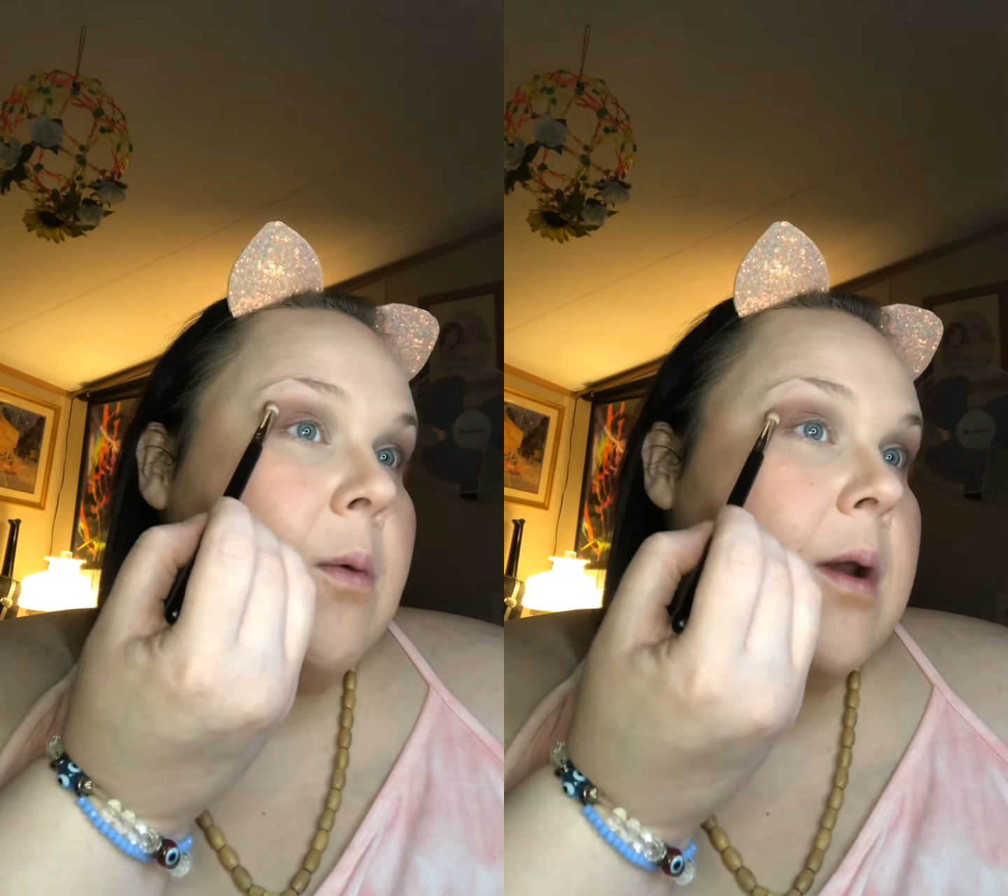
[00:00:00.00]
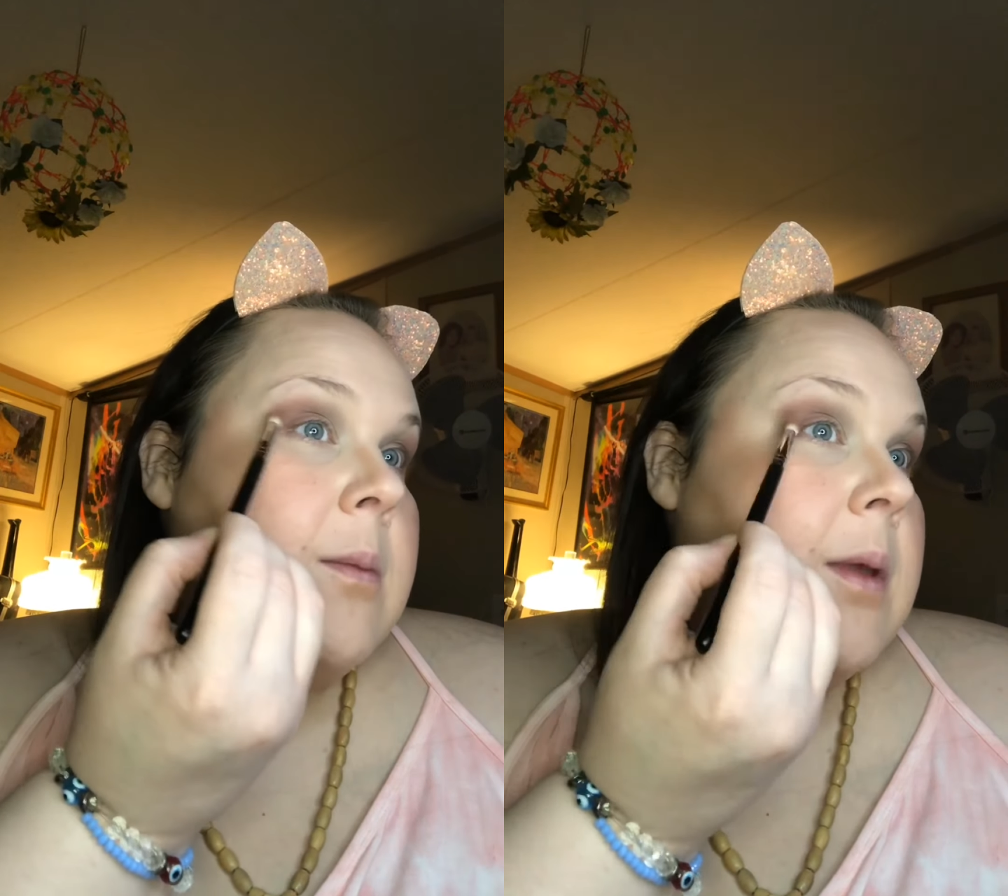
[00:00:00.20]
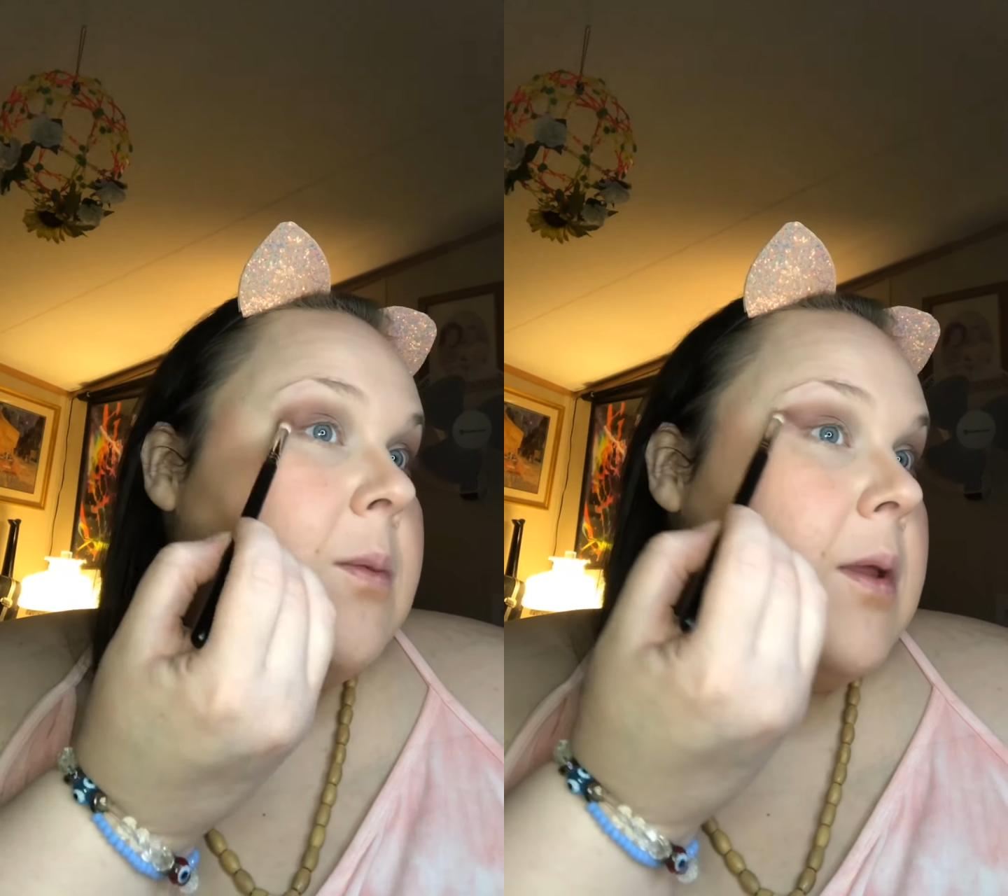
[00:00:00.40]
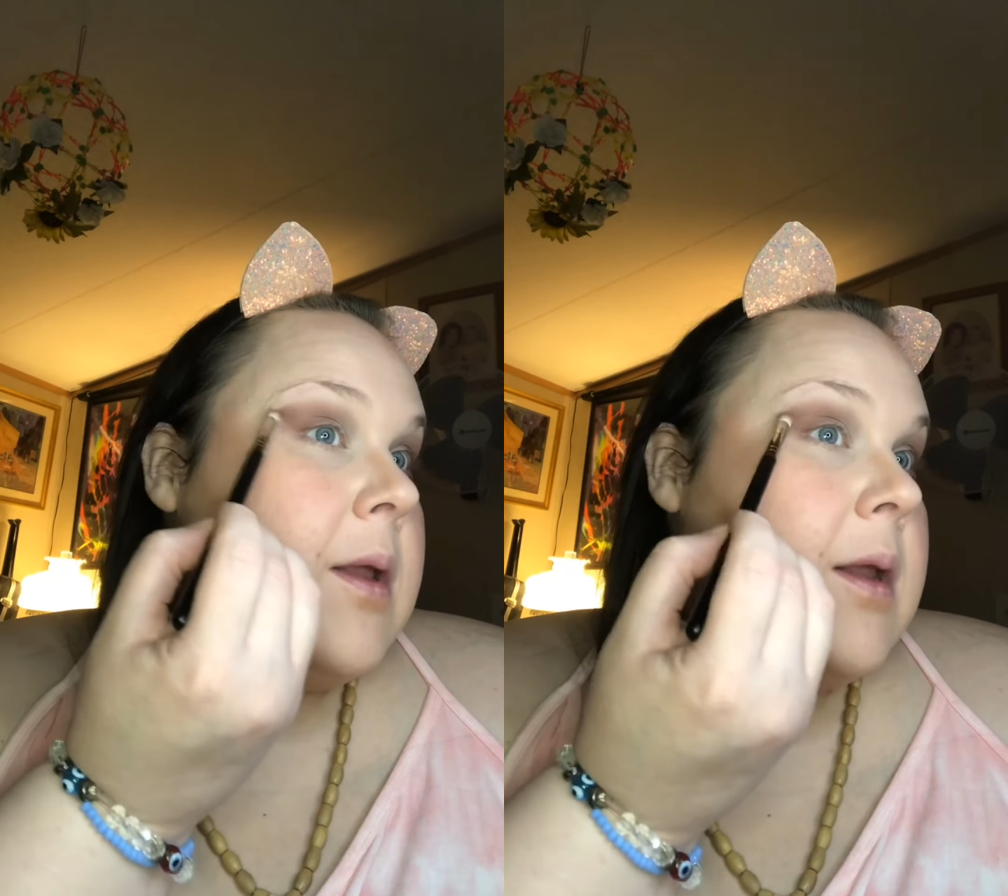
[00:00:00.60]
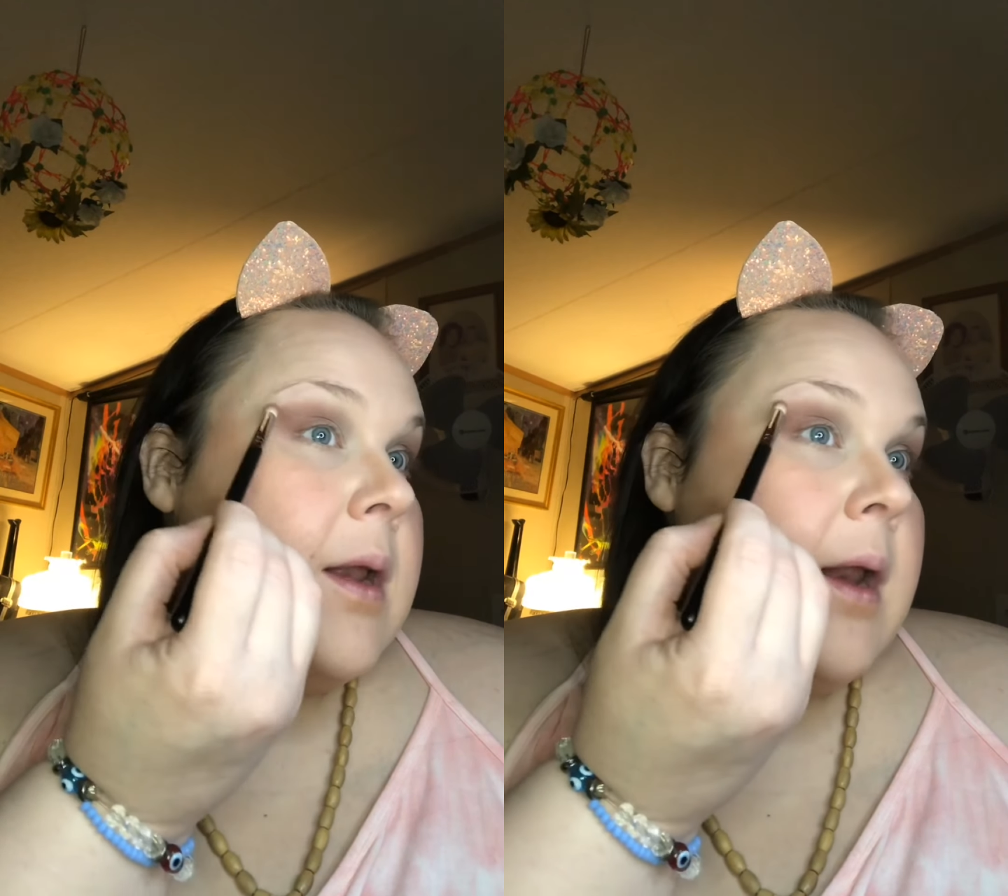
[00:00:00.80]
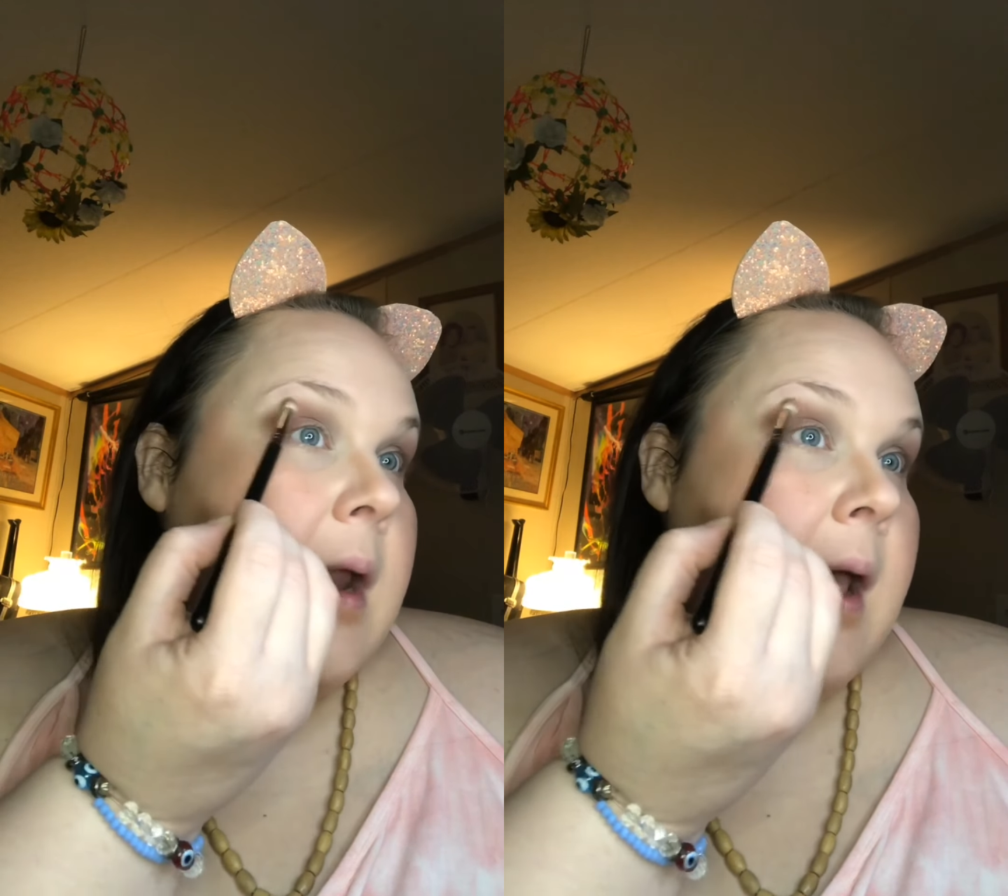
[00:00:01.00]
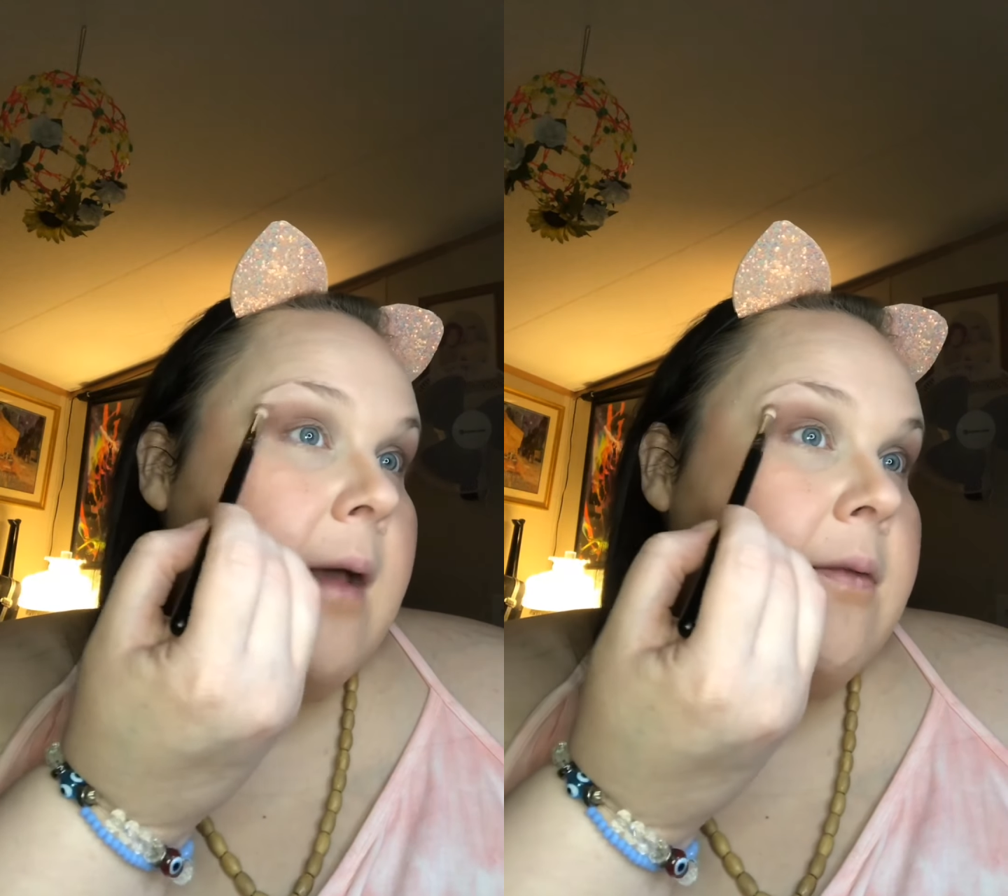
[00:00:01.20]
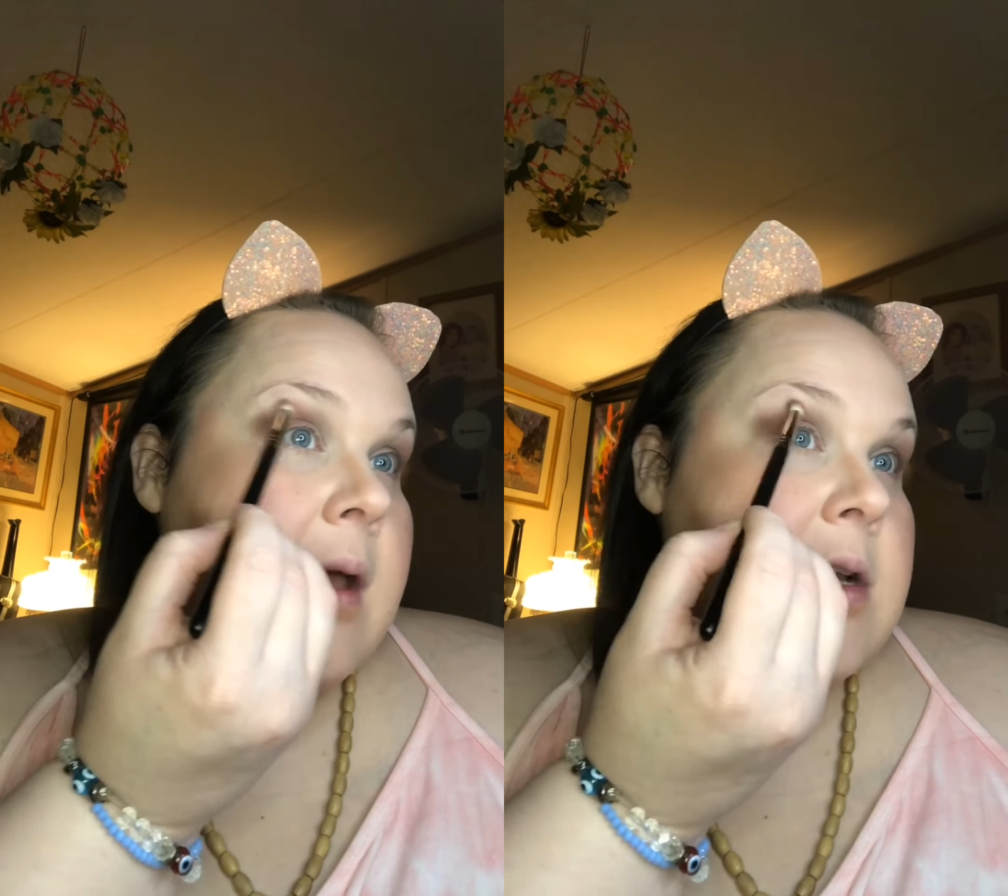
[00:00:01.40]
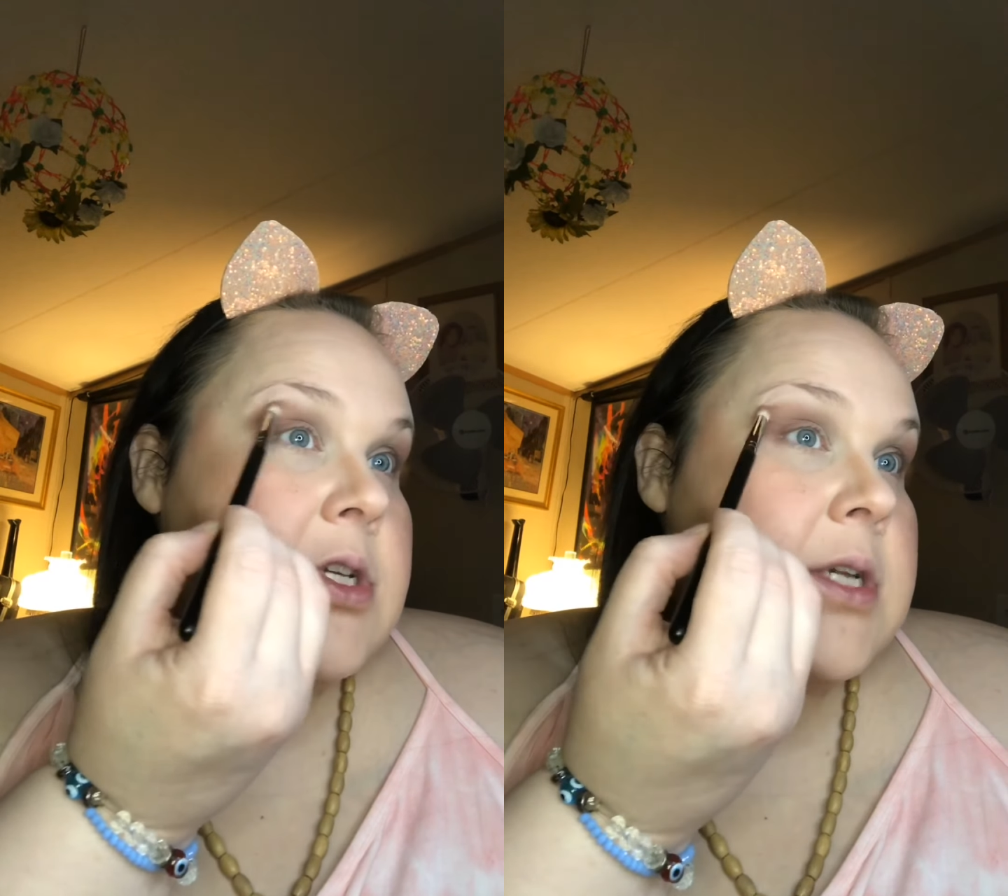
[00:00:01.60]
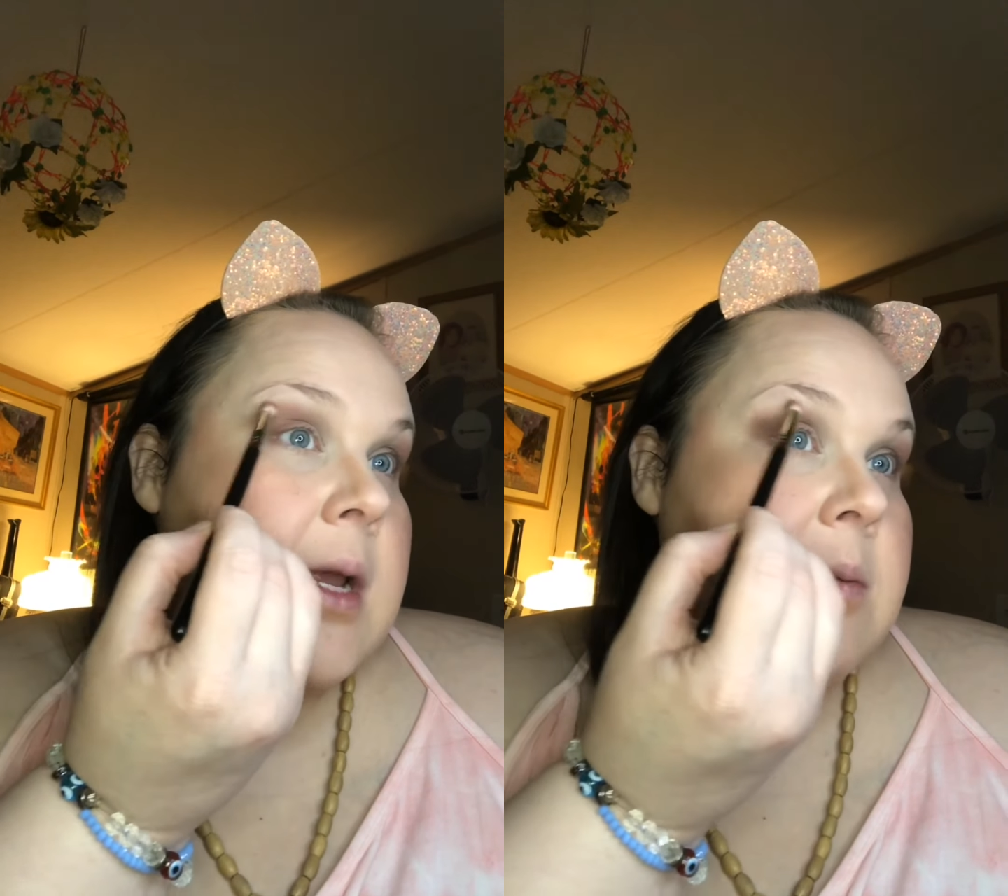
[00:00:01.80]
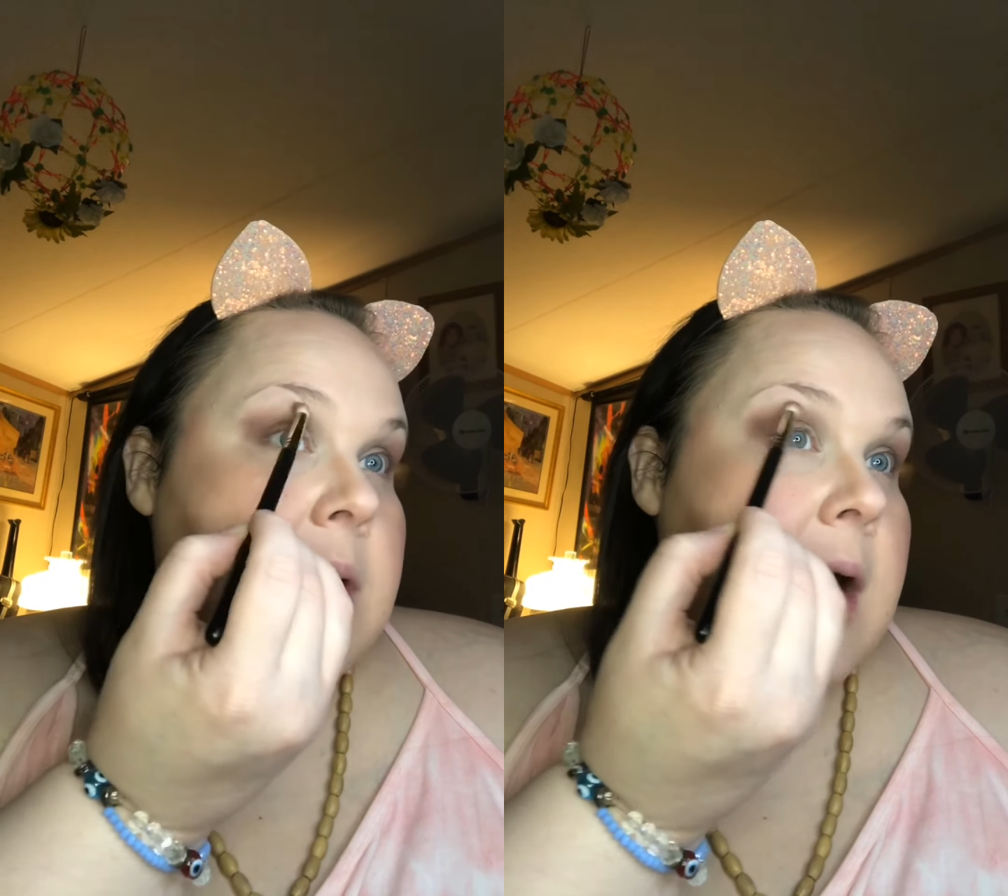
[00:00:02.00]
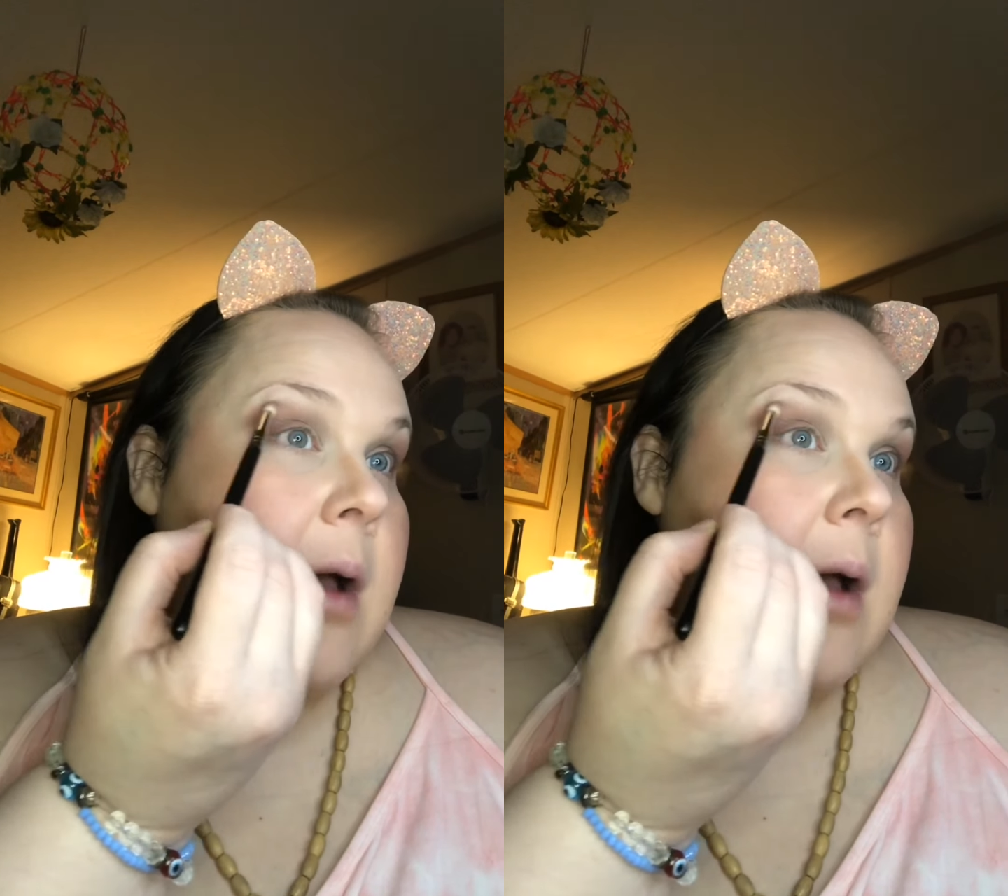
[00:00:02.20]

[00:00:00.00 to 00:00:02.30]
to be blended and I have that shape like I